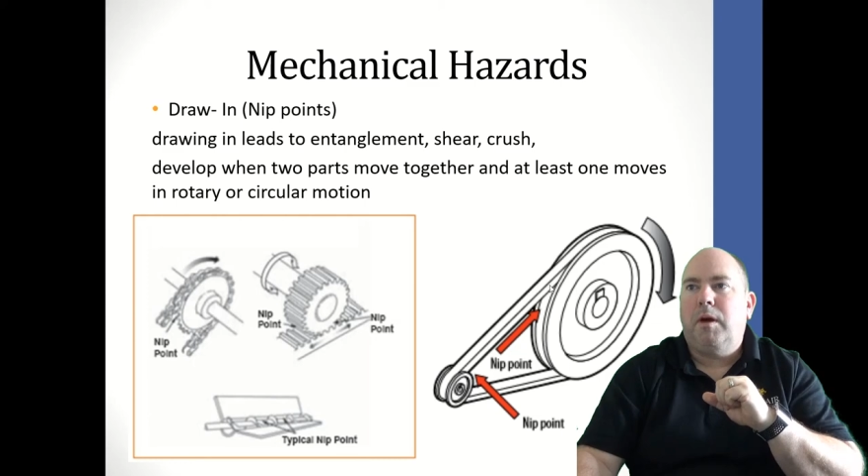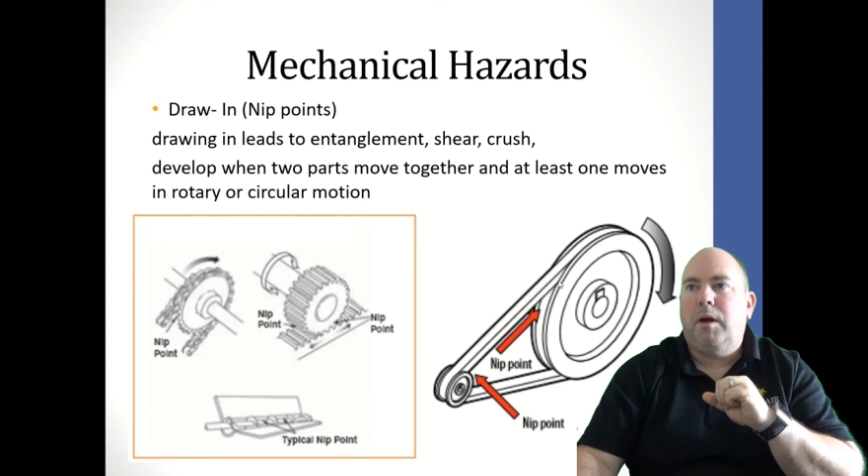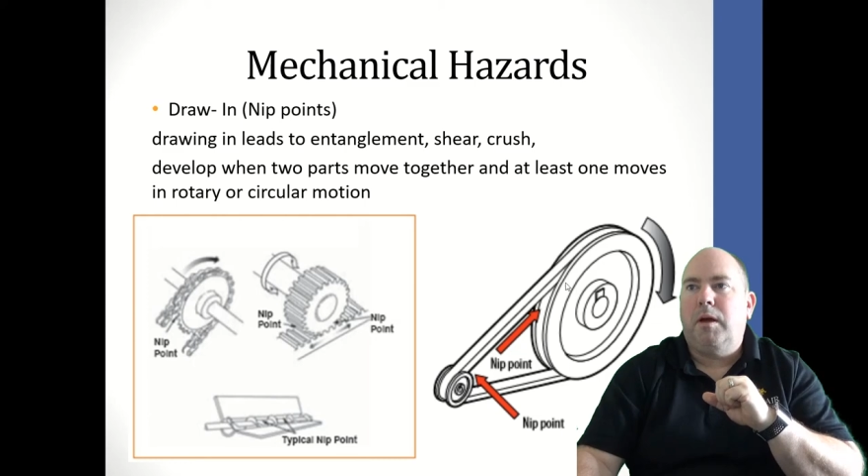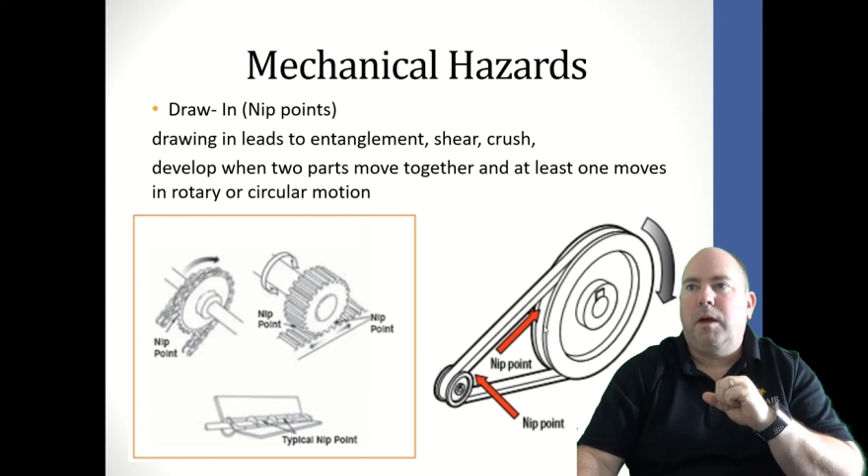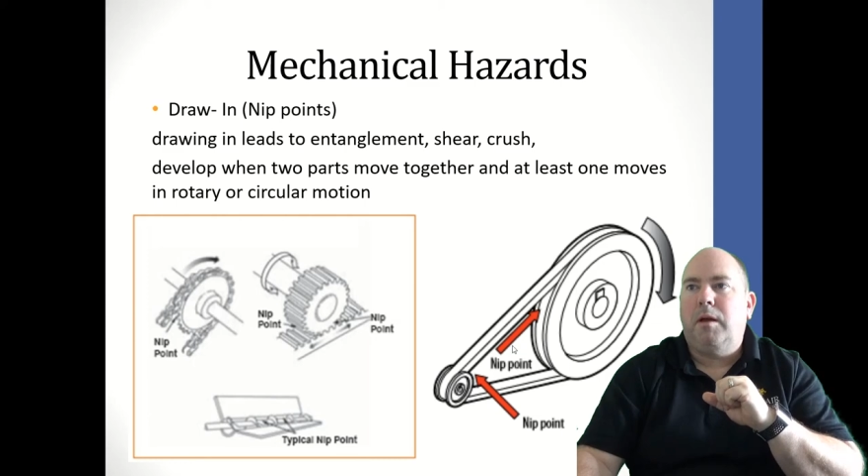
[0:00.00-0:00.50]

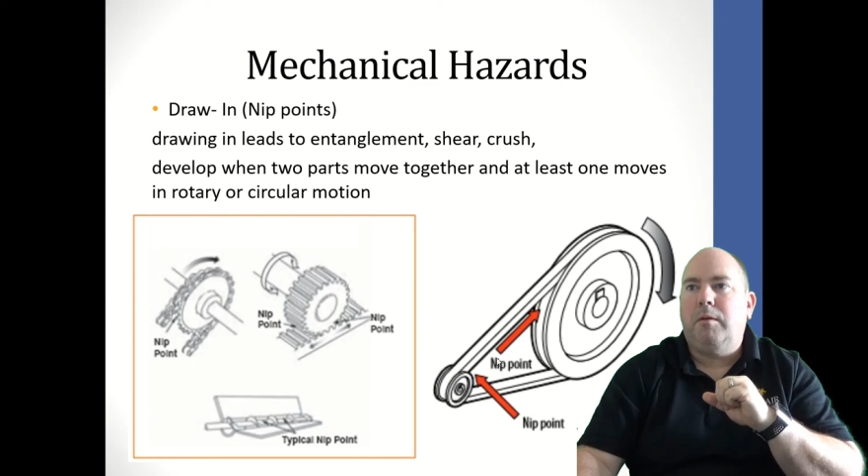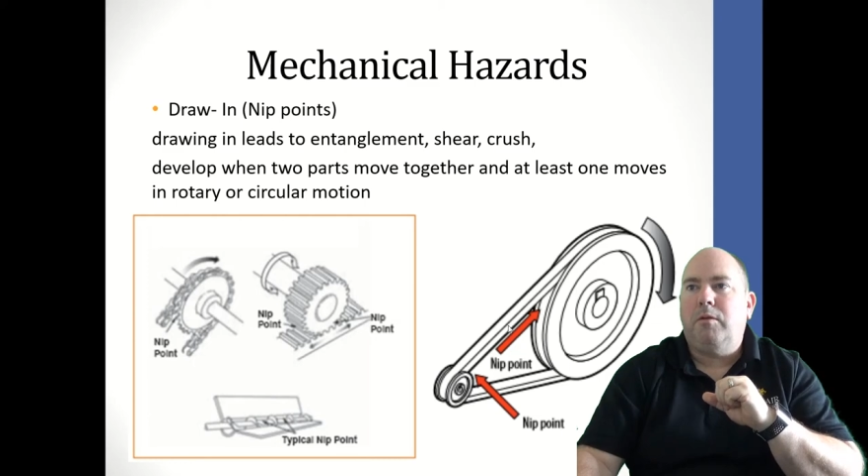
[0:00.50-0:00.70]
a